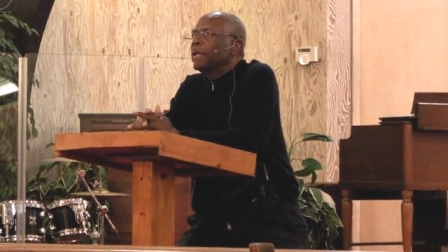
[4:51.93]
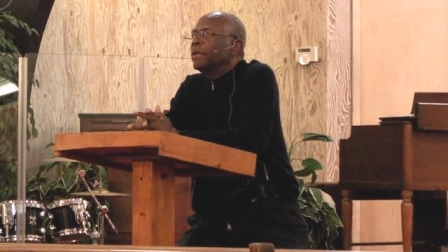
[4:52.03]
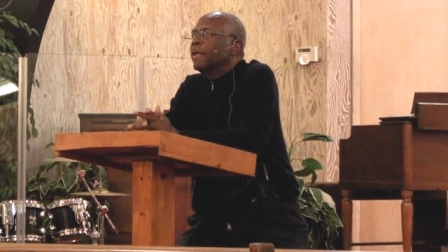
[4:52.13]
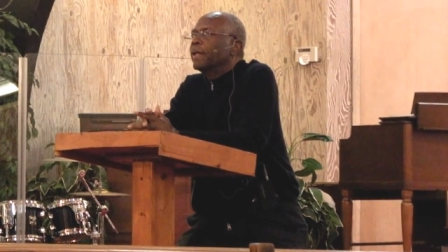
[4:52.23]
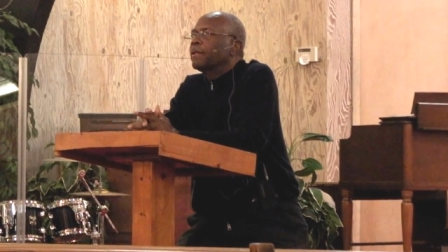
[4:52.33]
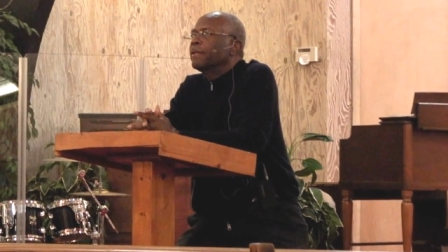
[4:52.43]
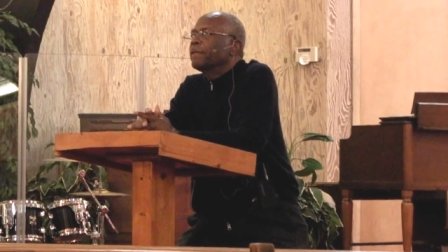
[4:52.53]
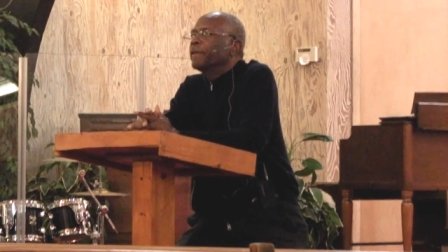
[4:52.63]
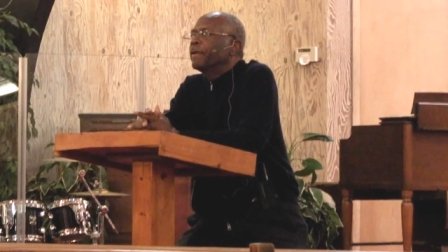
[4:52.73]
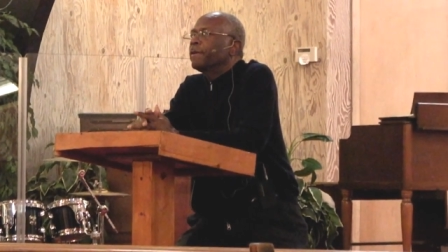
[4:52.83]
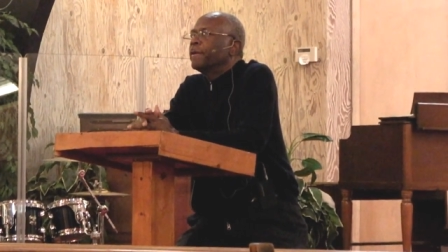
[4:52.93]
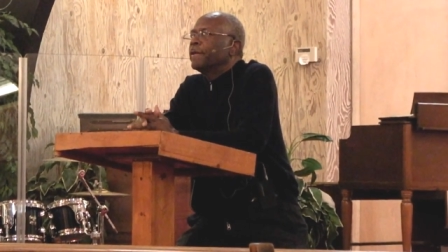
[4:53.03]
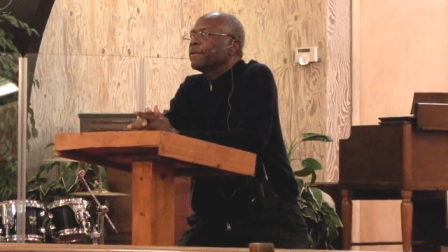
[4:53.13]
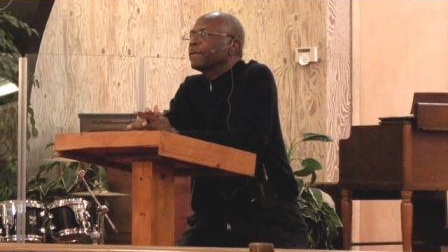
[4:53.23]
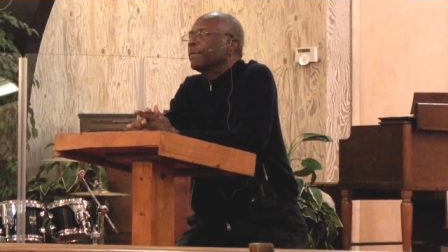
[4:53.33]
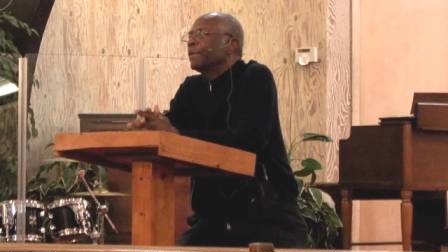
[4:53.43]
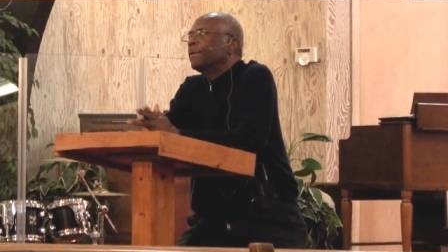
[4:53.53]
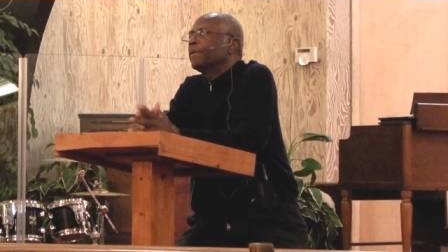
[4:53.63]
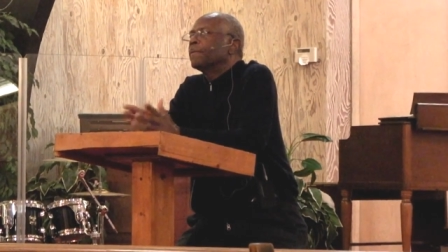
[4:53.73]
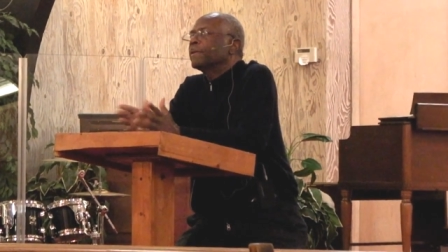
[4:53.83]
in a lot of different areas in
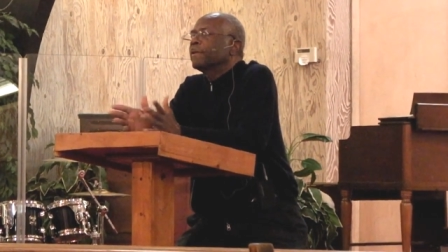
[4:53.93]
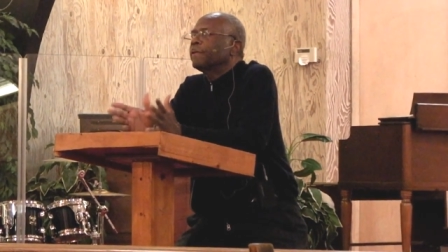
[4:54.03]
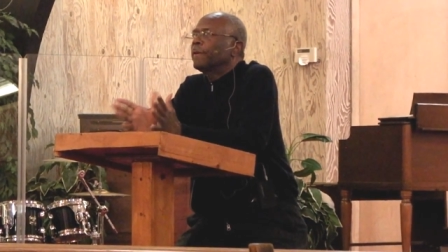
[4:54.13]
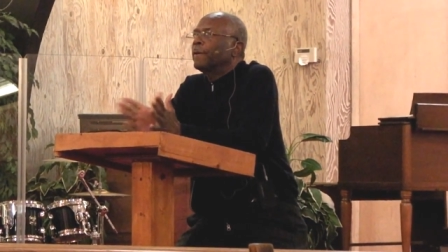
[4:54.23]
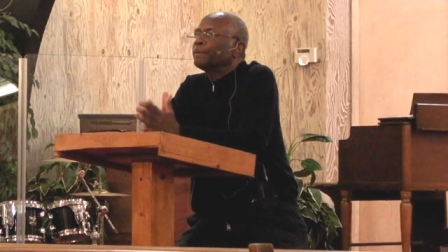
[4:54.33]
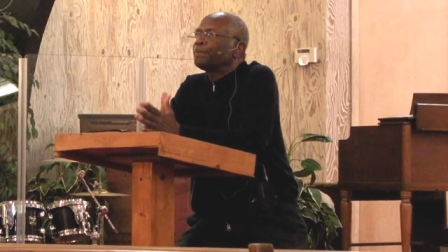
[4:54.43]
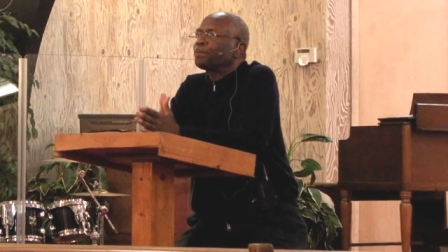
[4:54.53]
terms of,